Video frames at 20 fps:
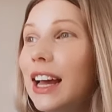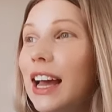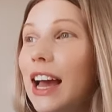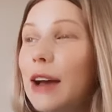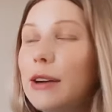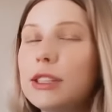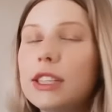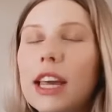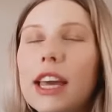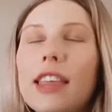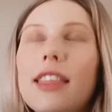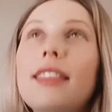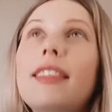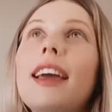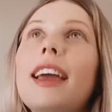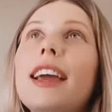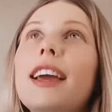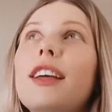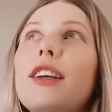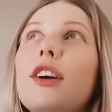I was like,
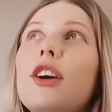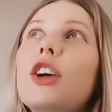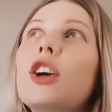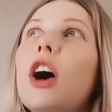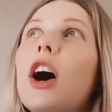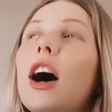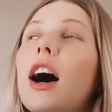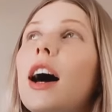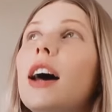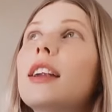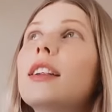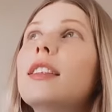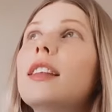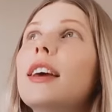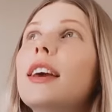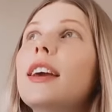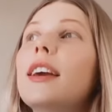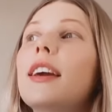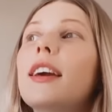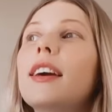thank God.
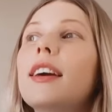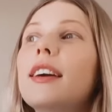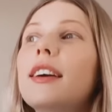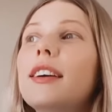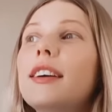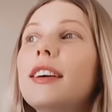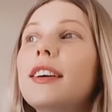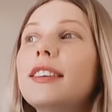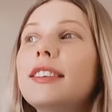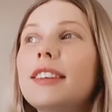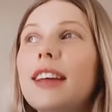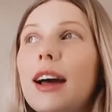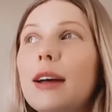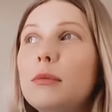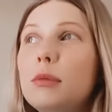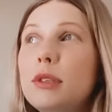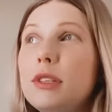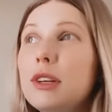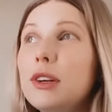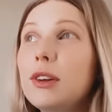Like,
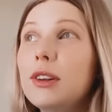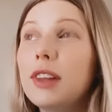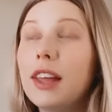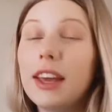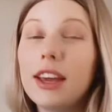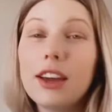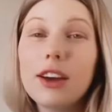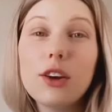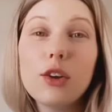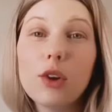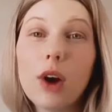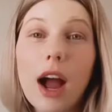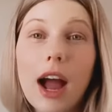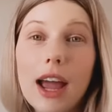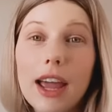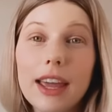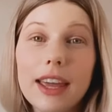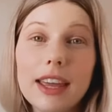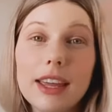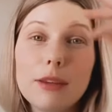I'm still like
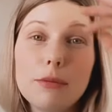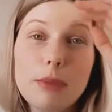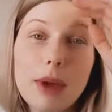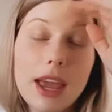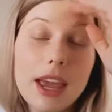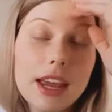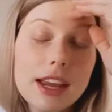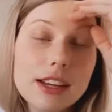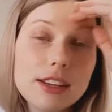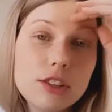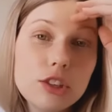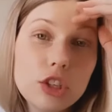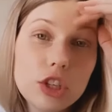crying in pain.